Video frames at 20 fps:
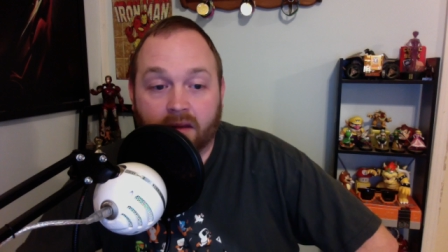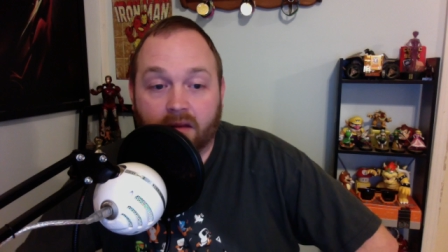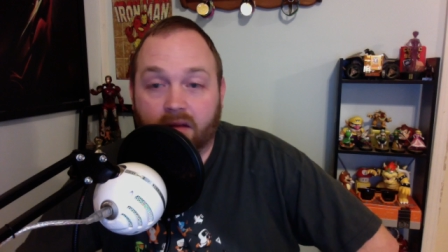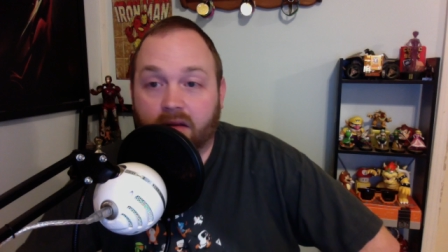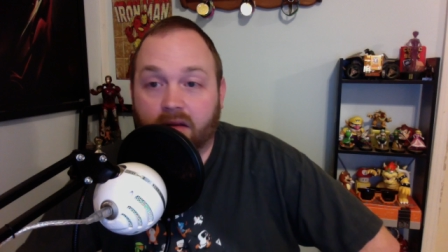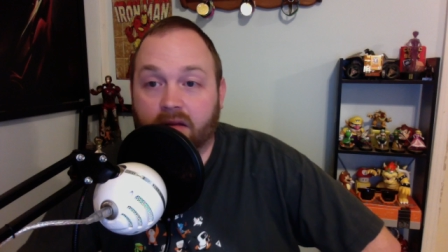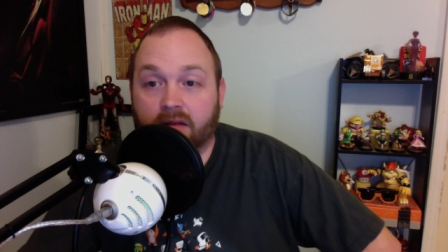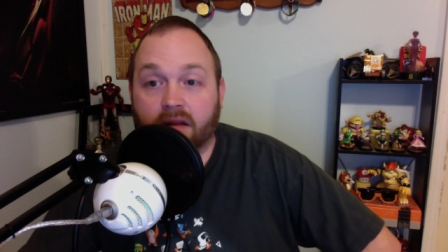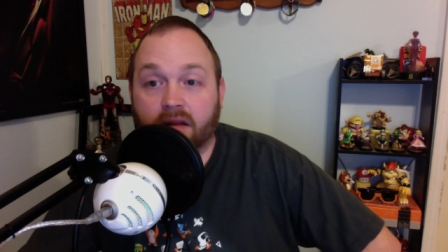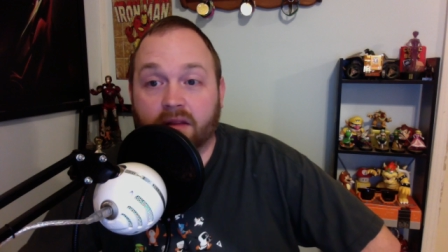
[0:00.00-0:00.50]

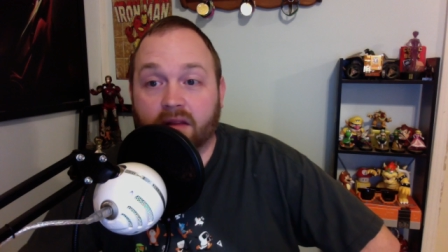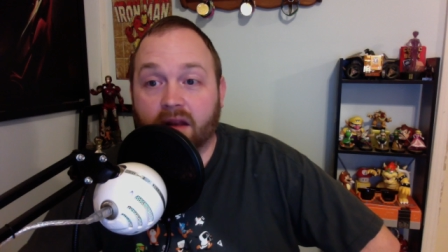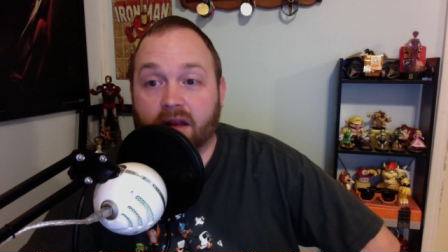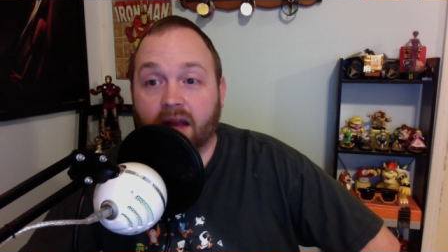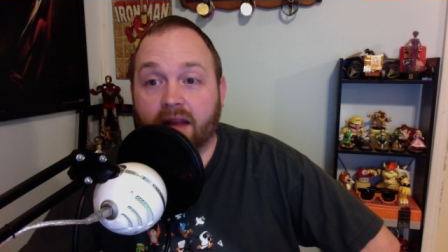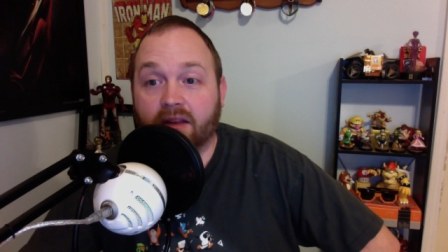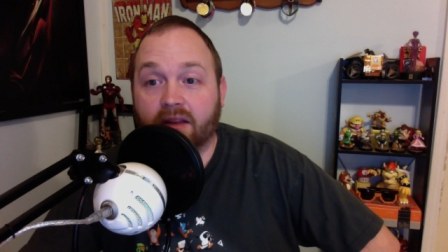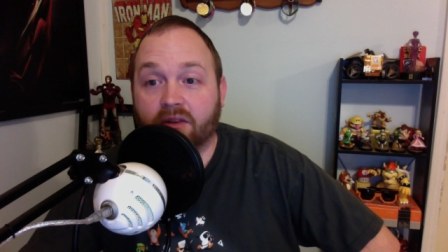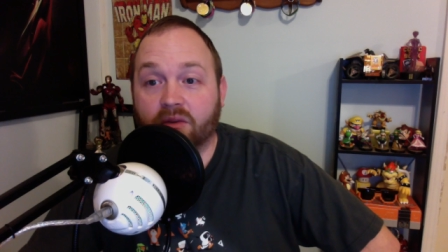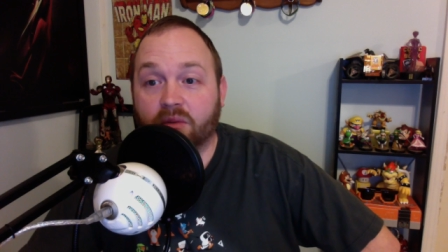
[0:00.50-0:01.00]
Nothing I
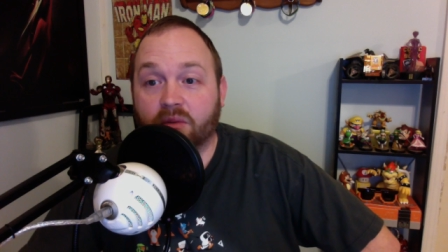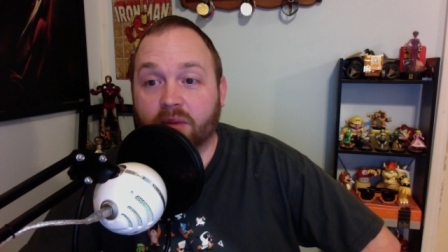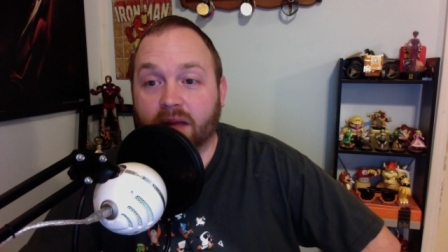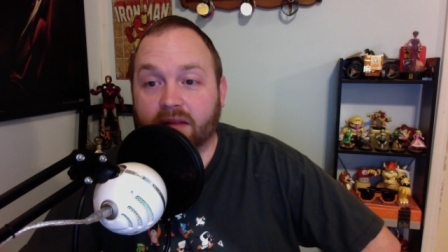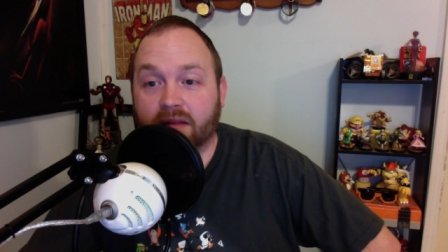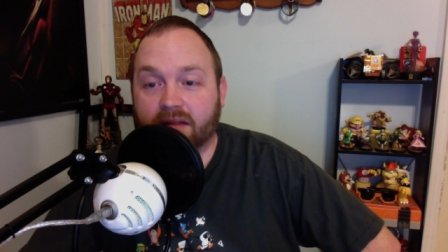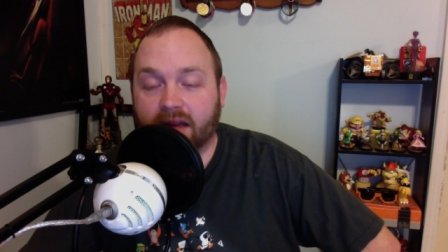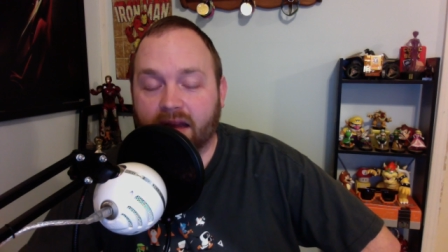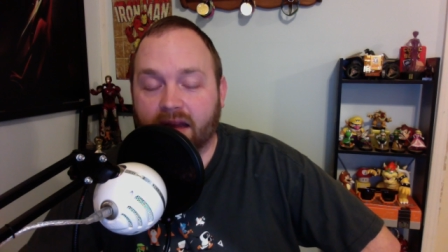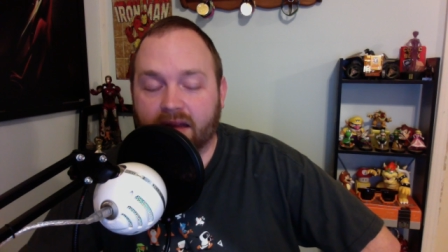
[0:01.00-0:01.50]
could do
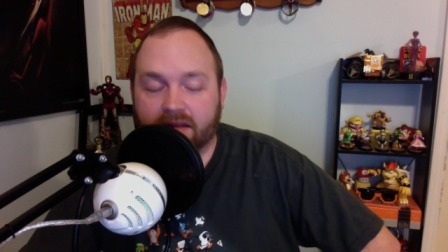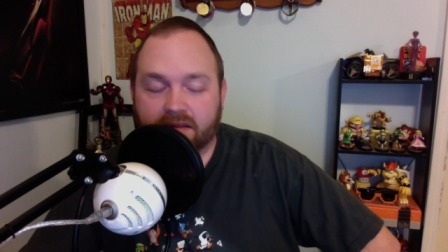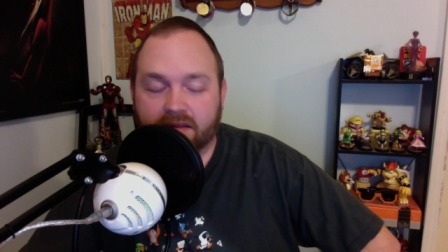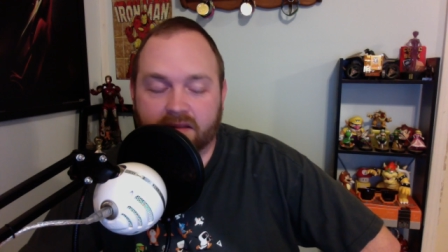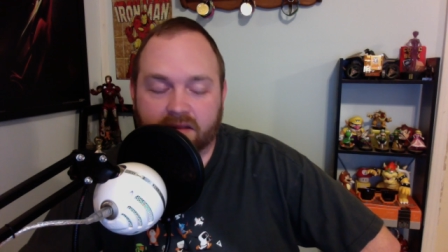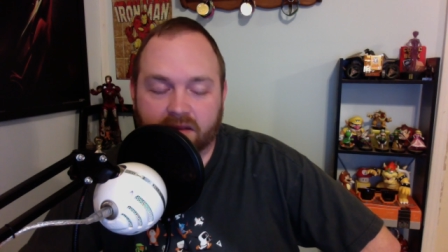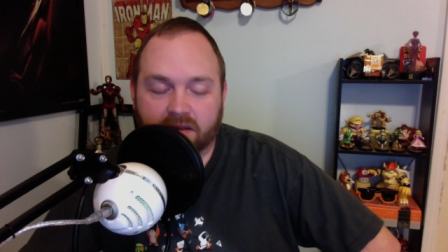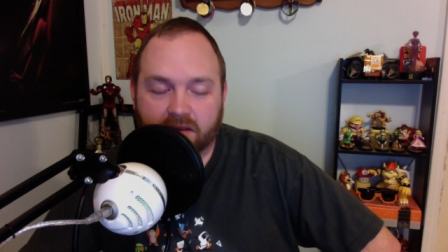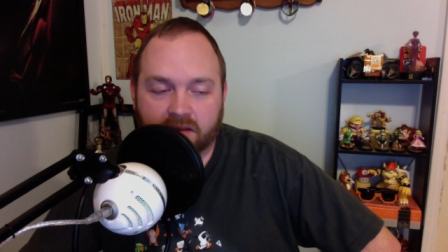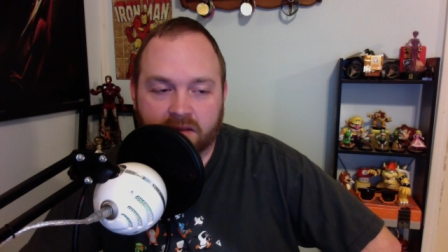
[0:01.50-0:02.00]
about that.
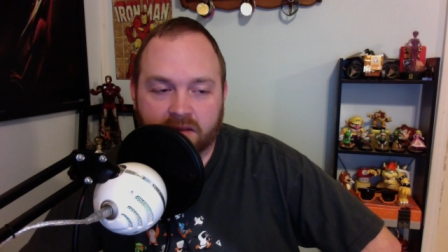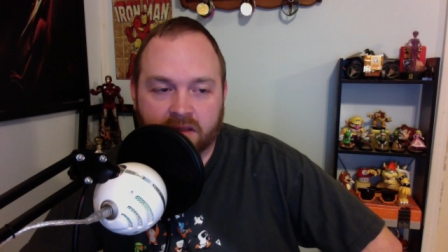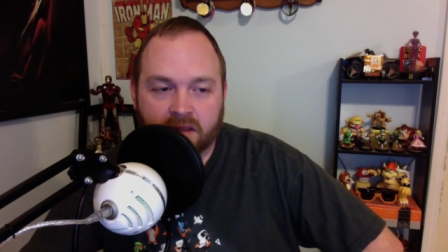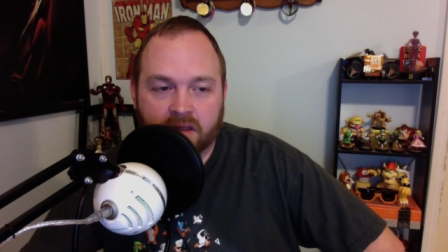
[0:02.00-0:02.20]
So,